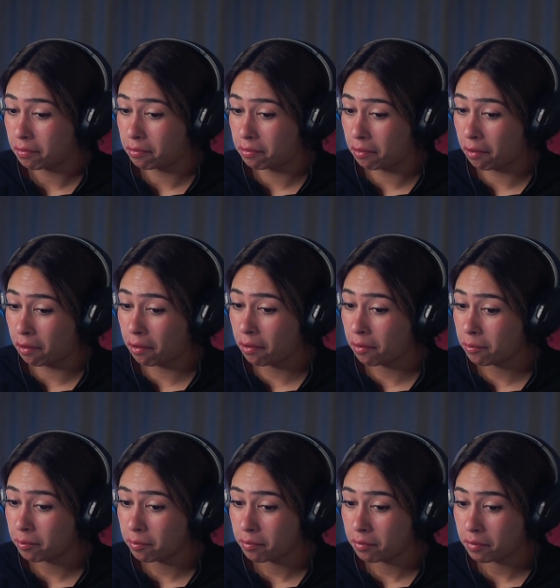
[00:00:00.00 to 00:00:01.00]

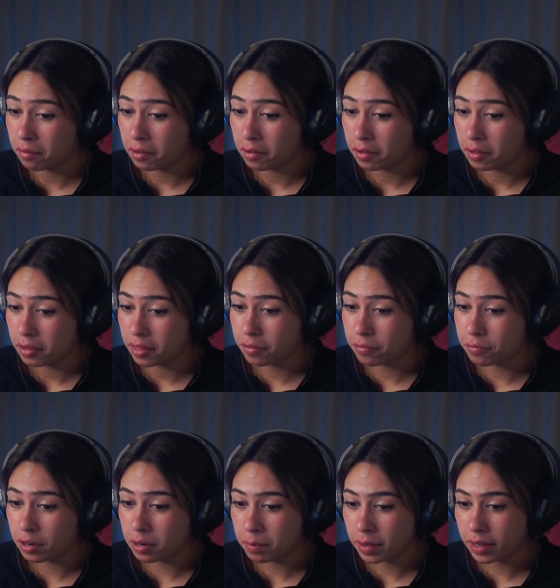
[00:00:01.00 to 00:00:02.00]
Damn. The
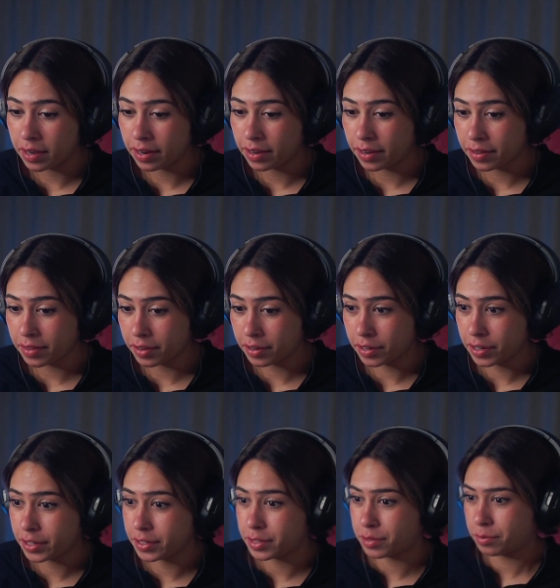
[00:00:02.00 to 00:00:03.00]
filming, I like the
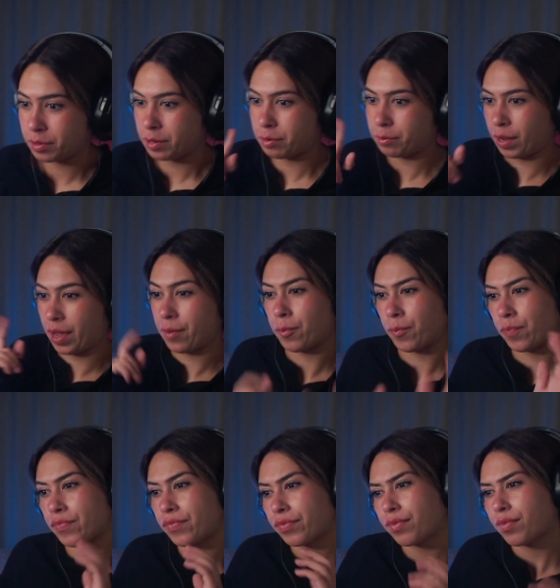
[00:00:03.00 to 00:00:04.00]
colors.
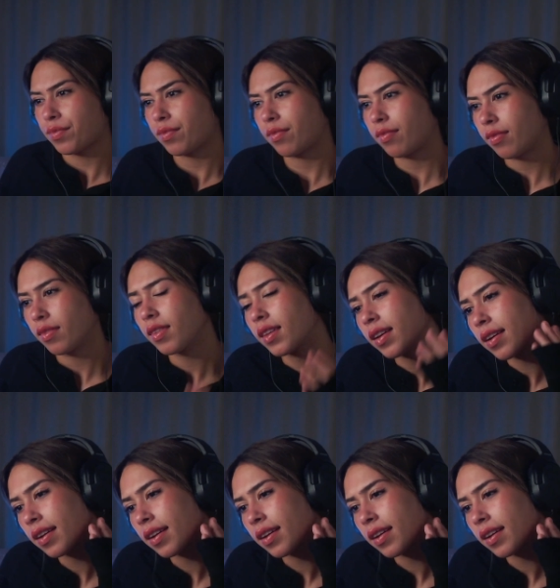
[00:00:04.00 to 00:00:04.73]
Yeah.